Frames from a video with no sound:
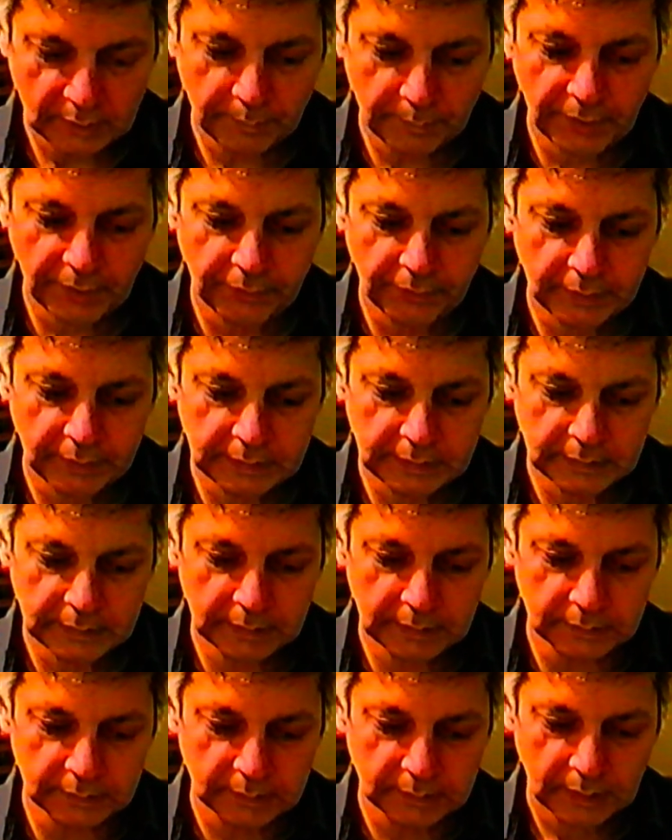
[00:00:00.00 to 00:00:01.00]
Number
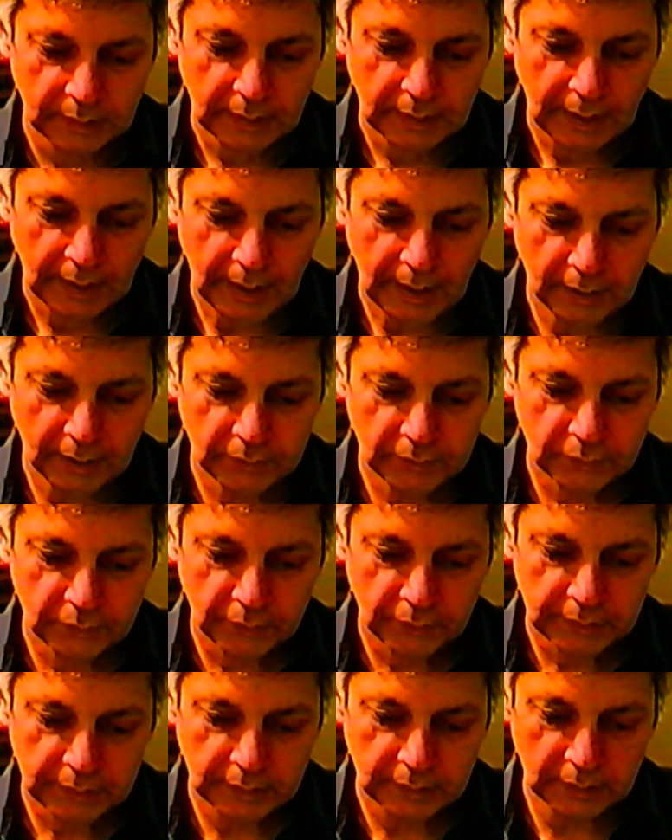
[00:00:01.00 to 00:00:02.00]
36,
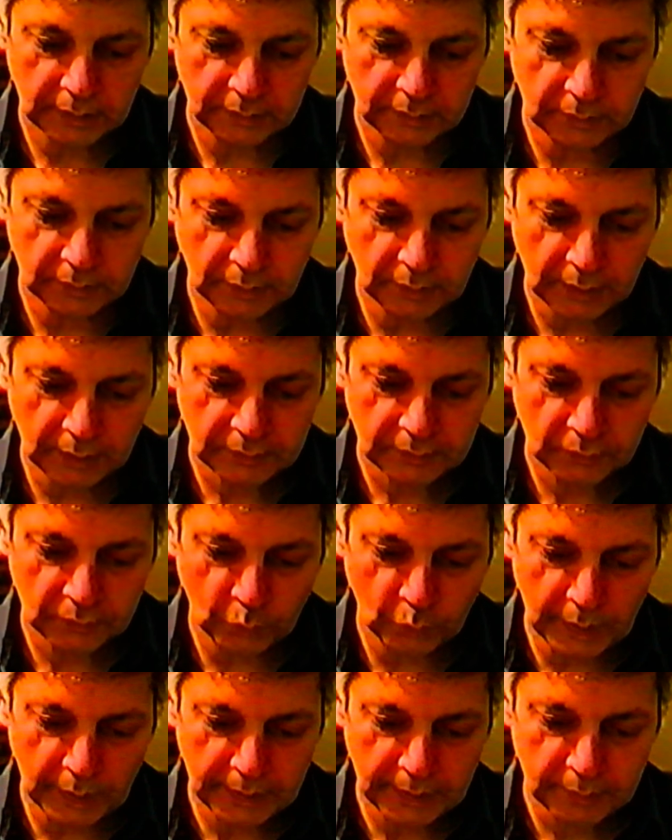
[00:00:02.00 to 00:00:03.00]
Android is not
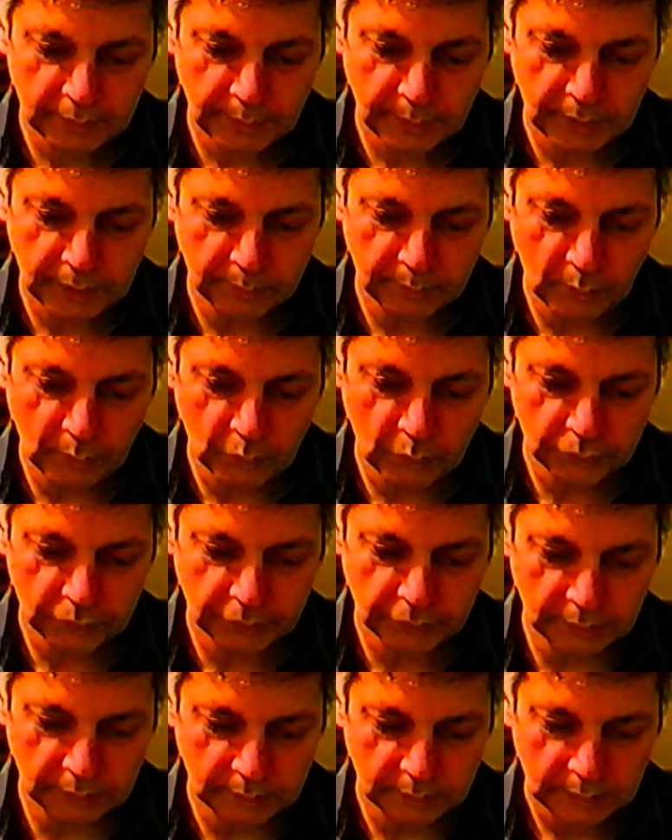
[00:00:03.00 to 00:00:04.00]
swayed by
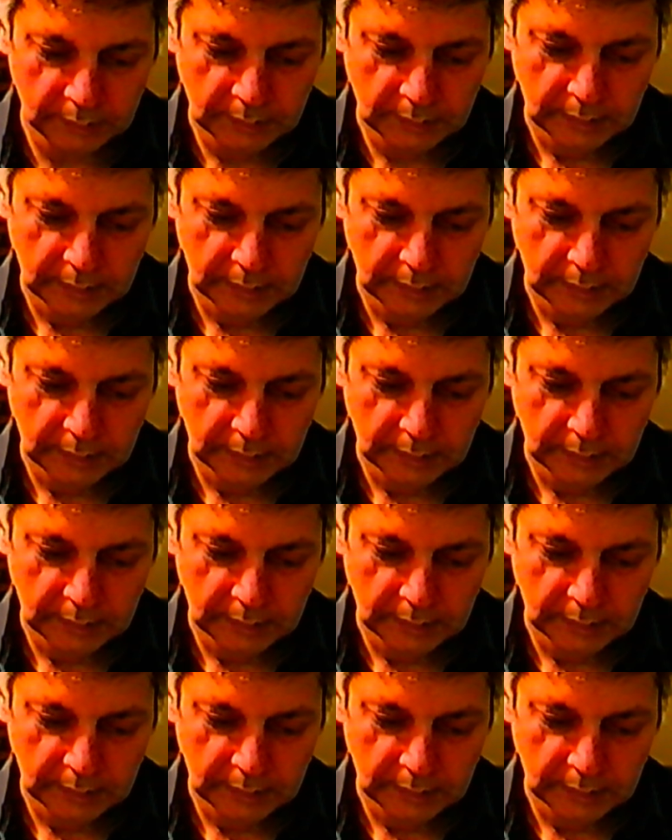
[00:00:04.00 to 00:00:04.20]
emotion.